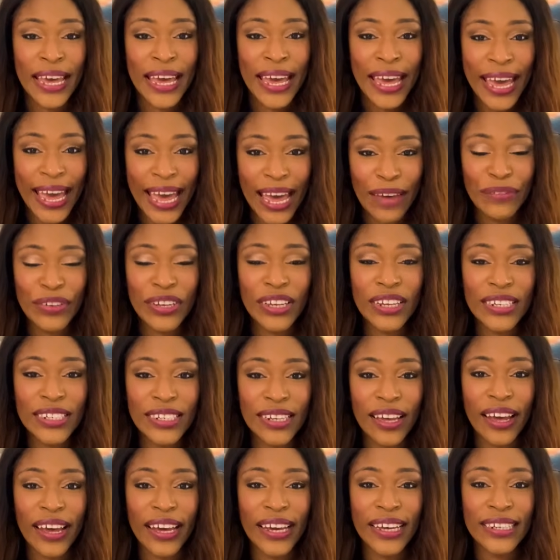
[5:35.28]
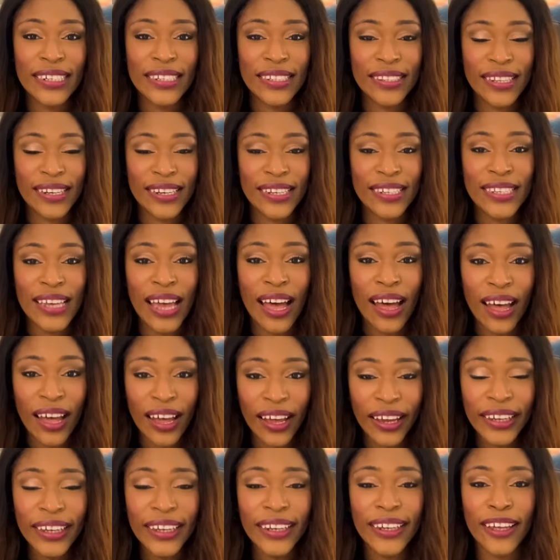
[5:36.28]
Having a diet that is
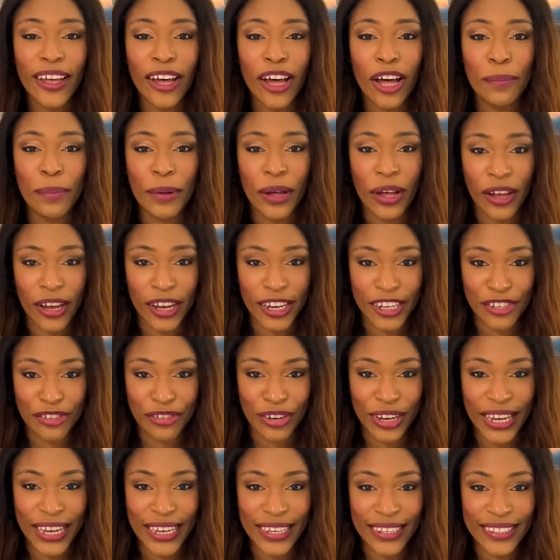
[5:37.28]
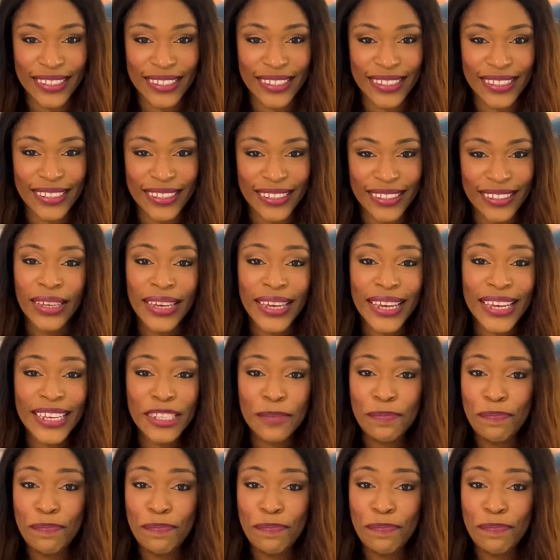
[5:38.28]
high in carbohydrates is